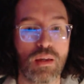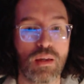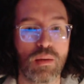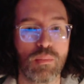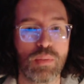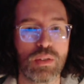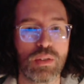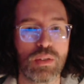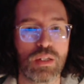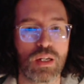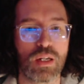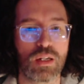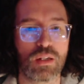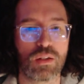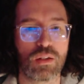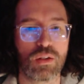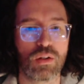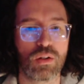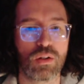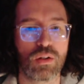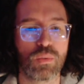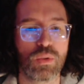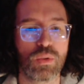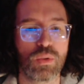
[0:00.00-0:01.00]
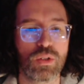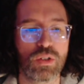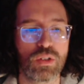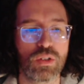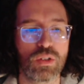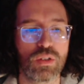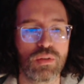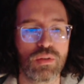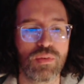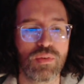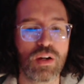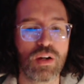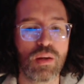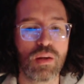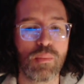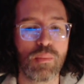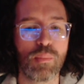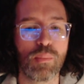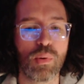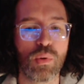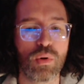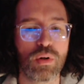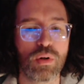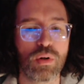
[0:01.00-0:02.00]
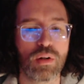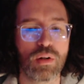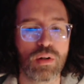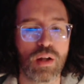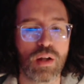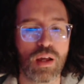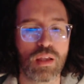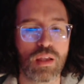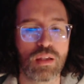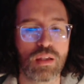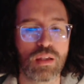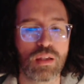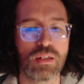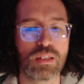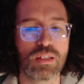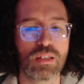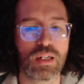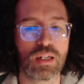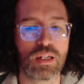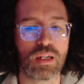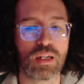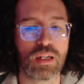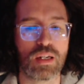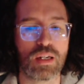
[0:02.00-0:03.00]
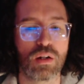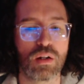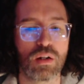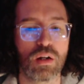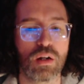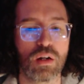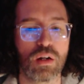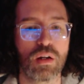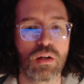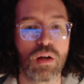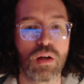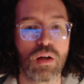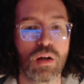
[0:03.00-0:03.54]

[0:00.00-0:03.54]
in particular, which is a very important Hellenistic era